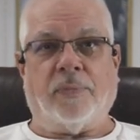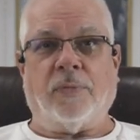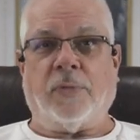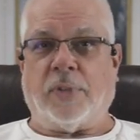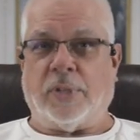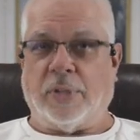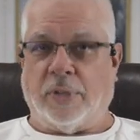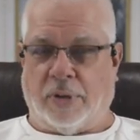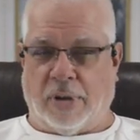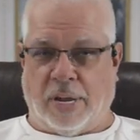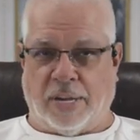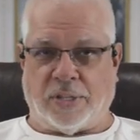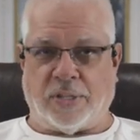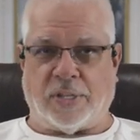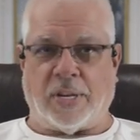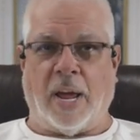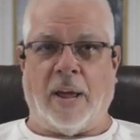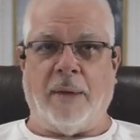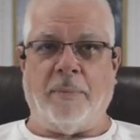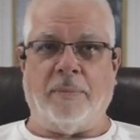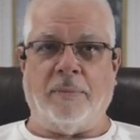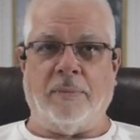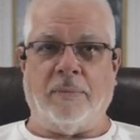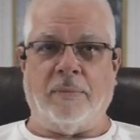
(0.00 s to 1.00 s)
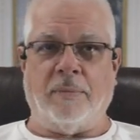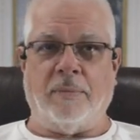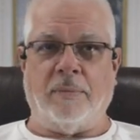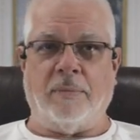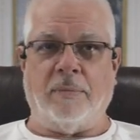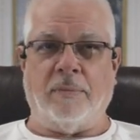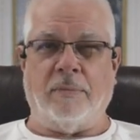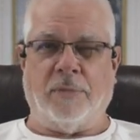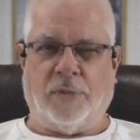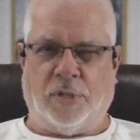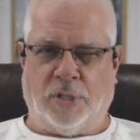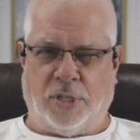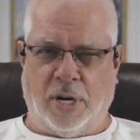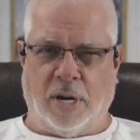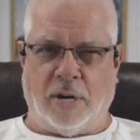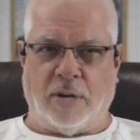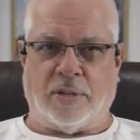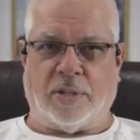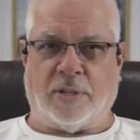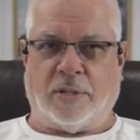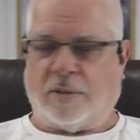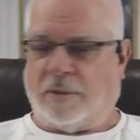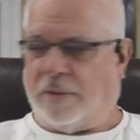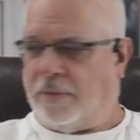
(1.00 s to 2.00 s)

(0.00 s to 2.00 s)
Till next time, cheers.